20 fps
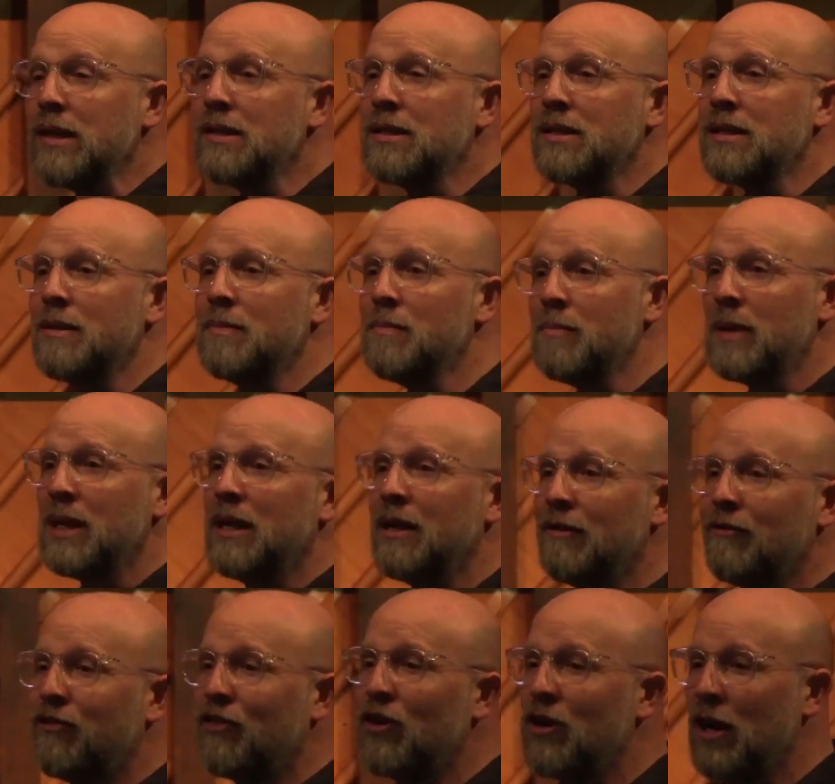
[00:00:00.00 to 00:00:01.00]
does it
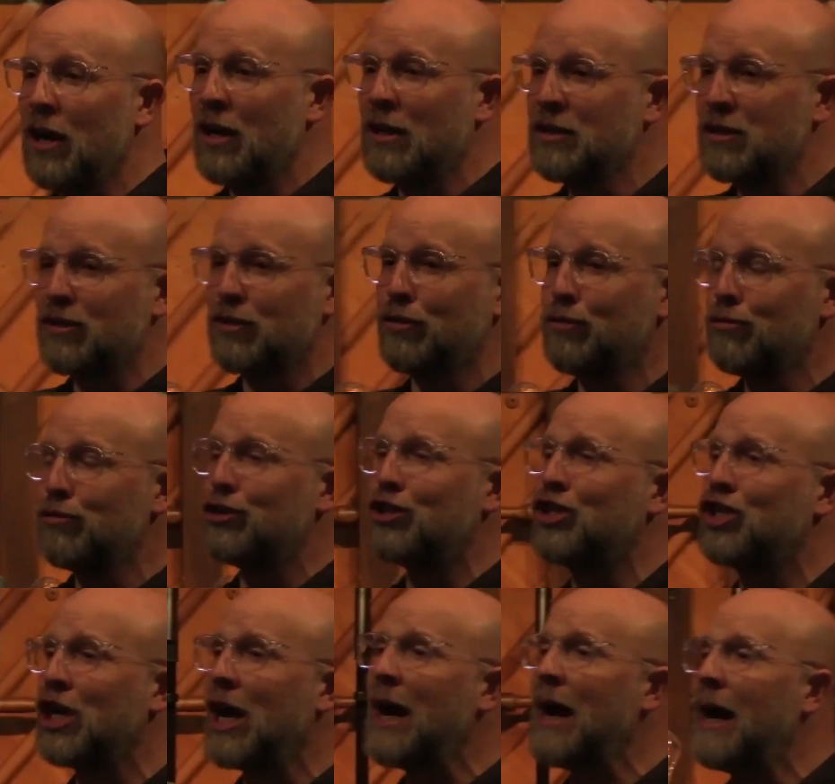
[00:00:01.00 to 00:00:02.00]
mean for us to
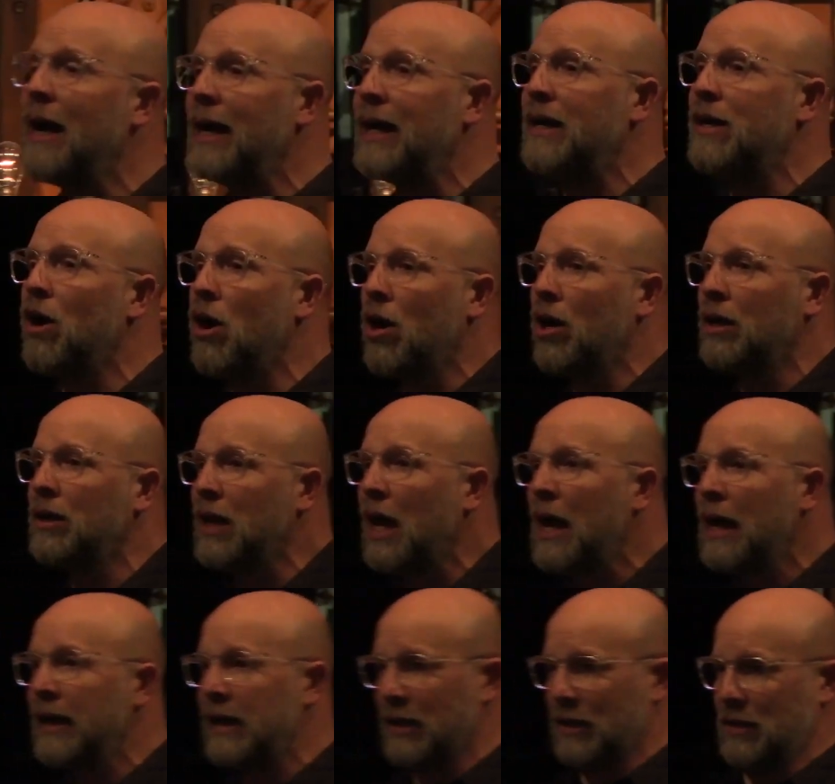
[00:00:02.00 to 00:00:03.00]
shine our
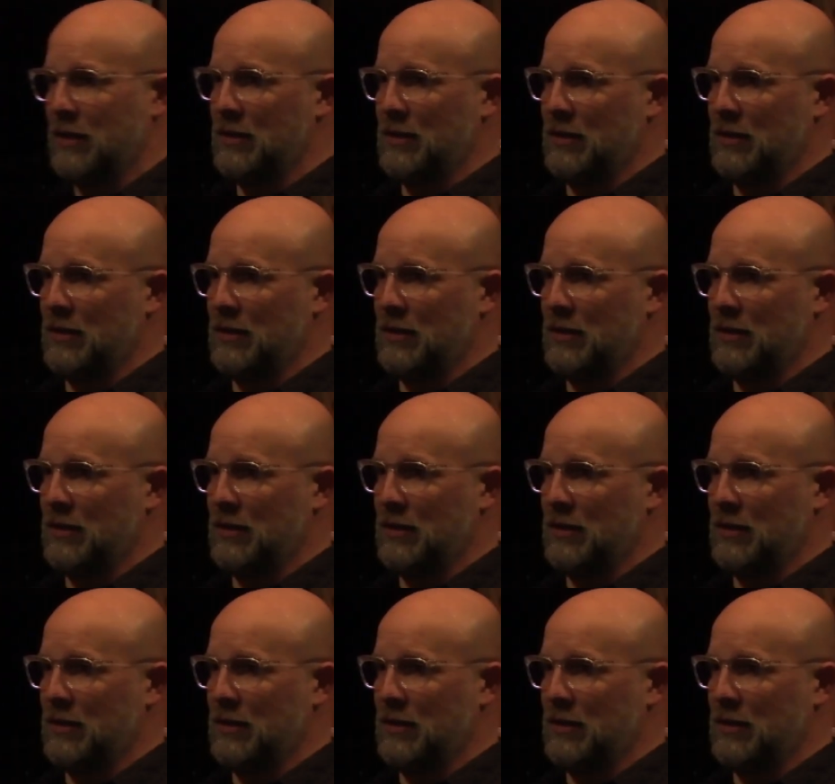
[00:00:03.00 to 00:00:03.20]
light?